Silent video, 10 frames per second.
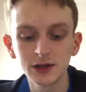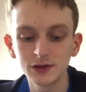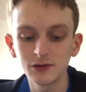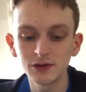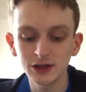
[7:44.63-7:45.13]

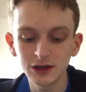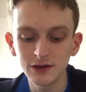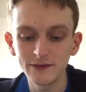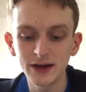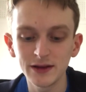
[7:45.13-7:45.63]
So it
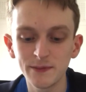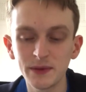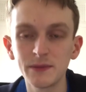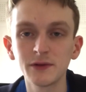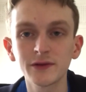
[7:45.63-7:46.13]
can
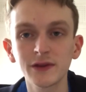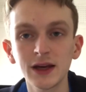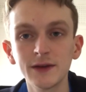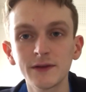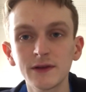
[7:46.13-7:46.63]
affect people's
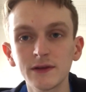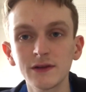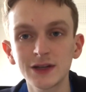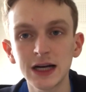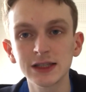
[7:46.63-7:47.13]
lives
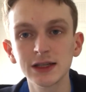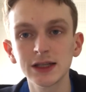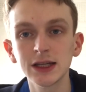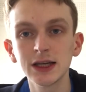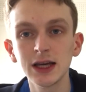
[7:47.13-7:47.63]

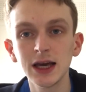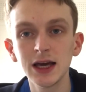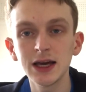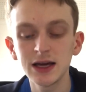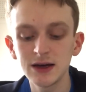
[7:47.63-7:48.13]
drastically.
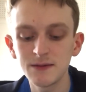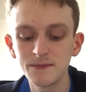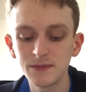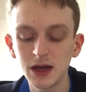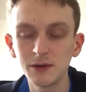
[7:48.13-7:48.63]

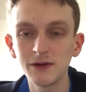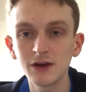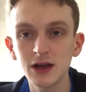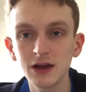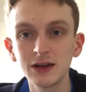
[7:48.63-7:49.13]

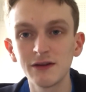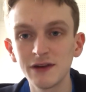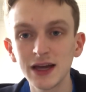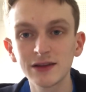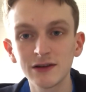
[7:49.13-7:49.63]
However, it can
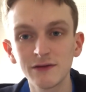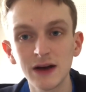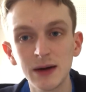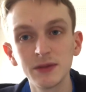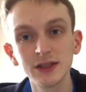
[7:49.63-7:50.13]
affect their
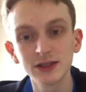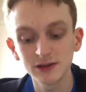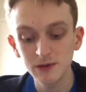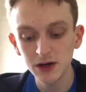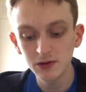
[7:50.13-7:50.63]
families
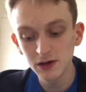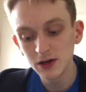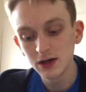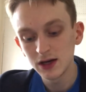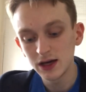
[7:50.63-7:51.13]
as well.
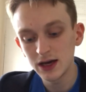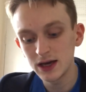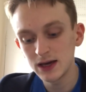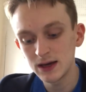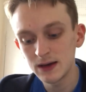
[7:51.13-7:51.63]

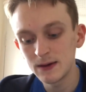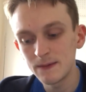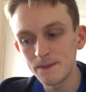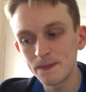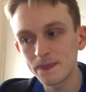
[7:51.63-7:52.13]

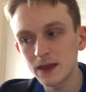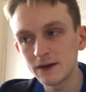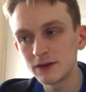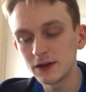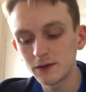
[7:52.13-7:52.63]

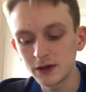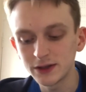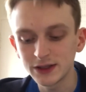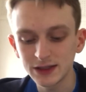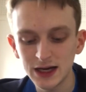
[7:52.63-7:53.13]
If they don't
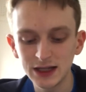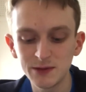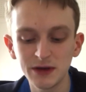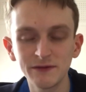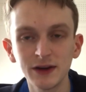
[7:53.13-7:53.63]
understand,
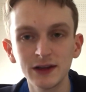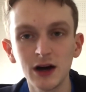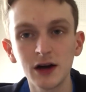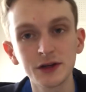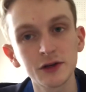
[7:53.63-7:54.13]
they might find
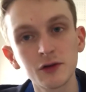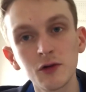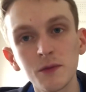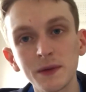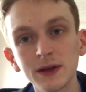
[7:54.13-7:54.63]
it hard to
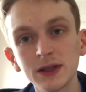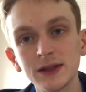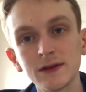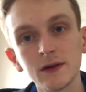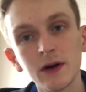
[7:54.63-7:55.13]
cope,
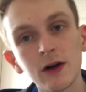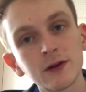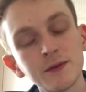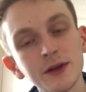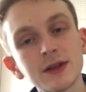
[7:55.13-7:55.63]
lead to
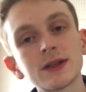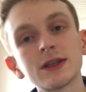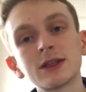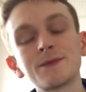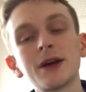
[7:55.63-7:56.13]

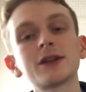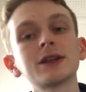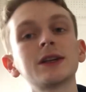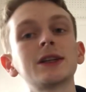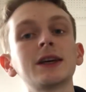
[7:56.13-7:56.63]
arguments,
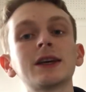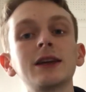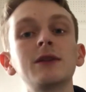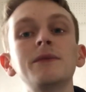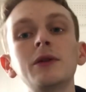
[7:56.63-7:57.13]
especially at like
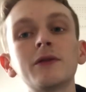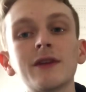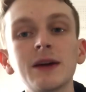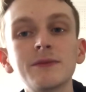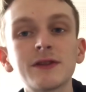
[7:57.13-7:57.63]
kind of meal
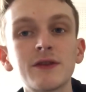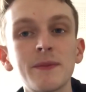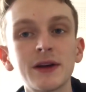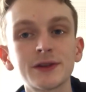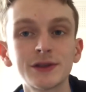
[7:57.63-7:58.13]
times if the
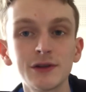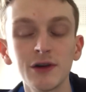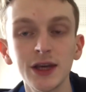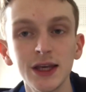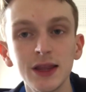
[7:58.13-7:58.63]
person's
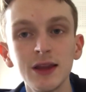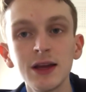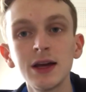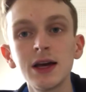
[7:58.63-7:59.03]
not eating.